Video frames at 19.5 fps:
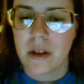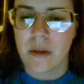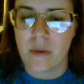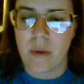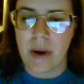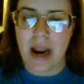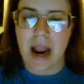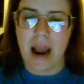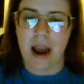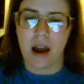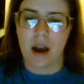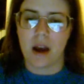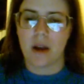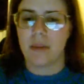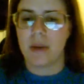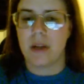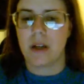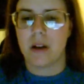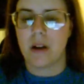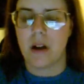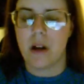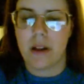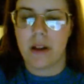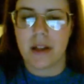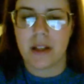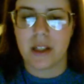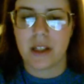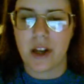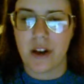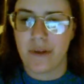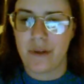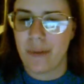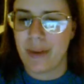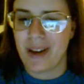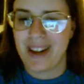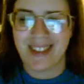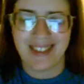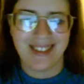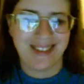rehabbed, he did all that stuff,
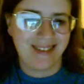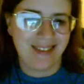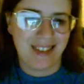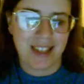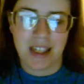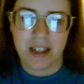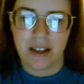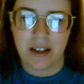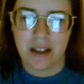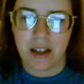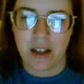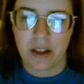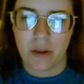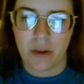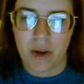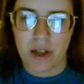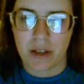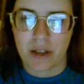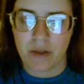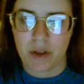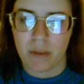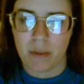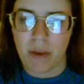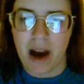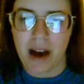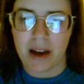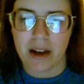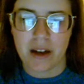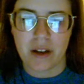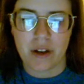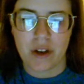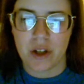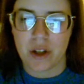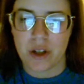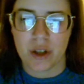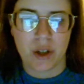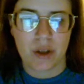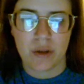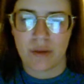but like the rest of his body
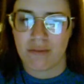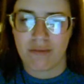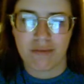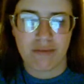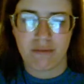just,